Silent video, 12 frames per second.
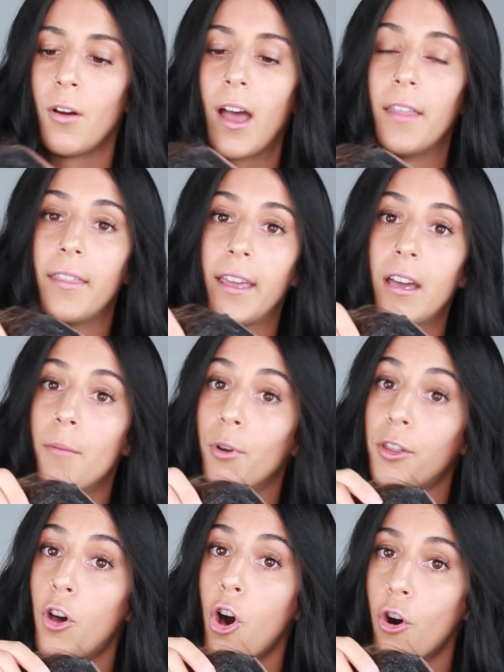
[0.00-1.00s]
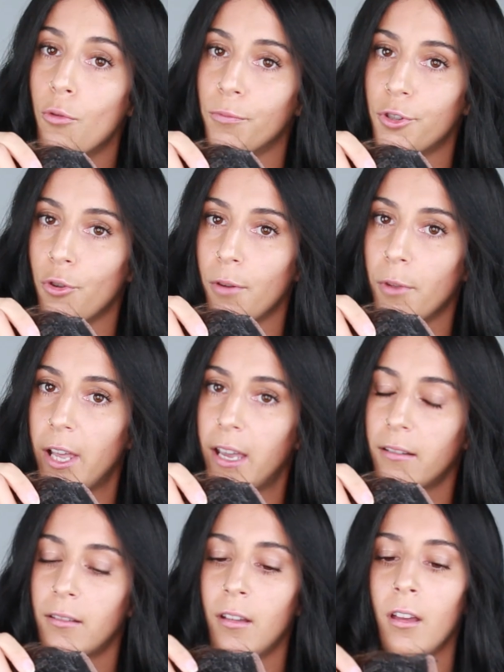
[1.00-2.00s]
and they come with combs normally,
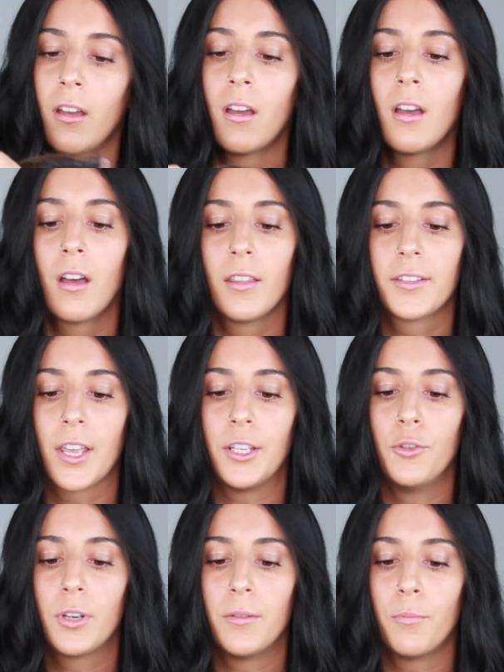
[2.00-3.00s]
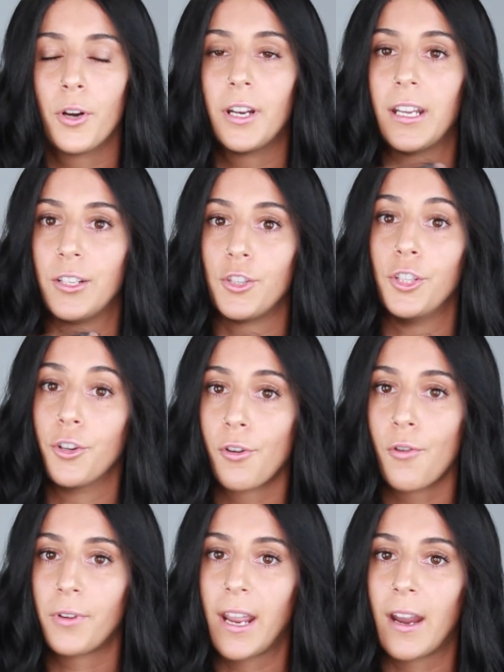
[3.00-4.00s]
so that you can put it into your
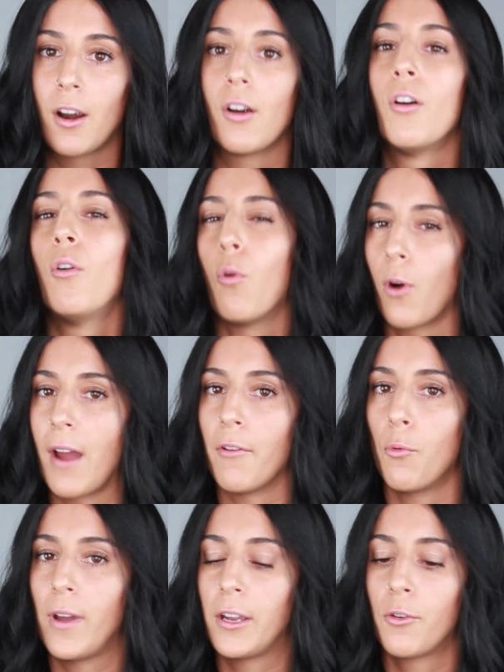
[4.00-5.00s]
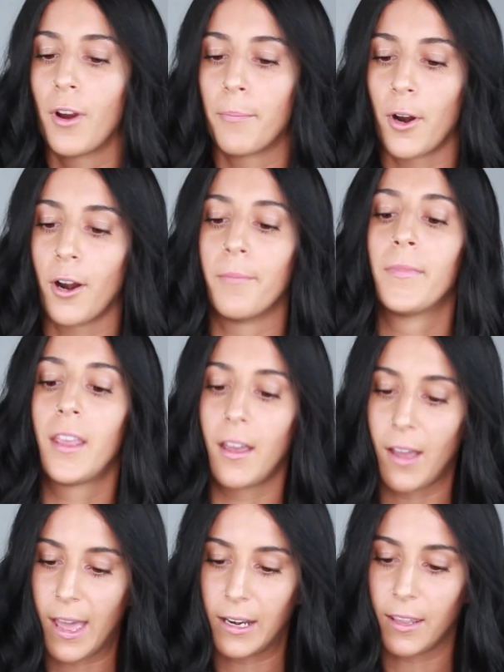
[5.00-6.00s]
own hair or have a wig gripper,
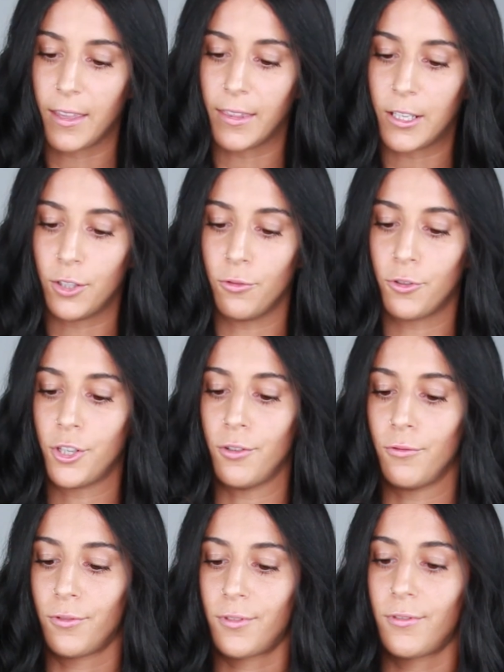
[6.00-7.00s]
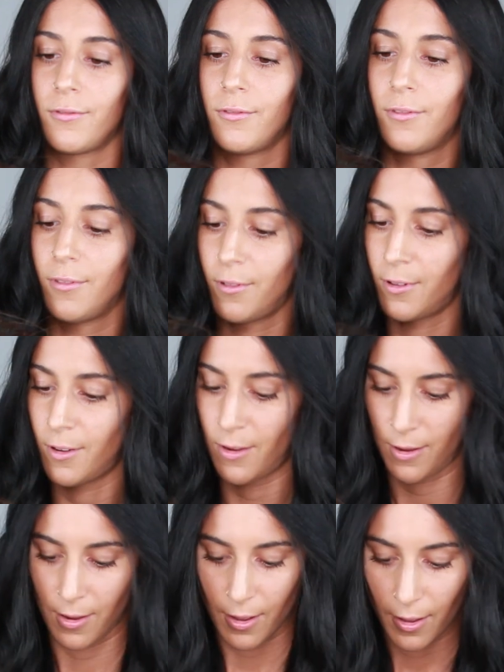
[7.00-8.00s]
anything that you choose.
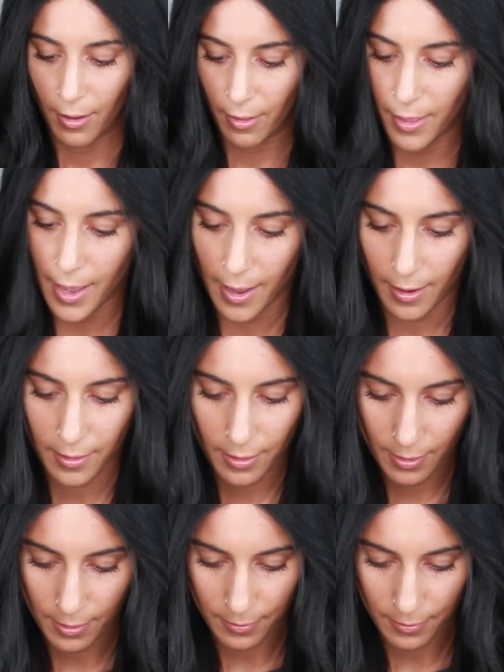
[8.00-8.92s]
Then,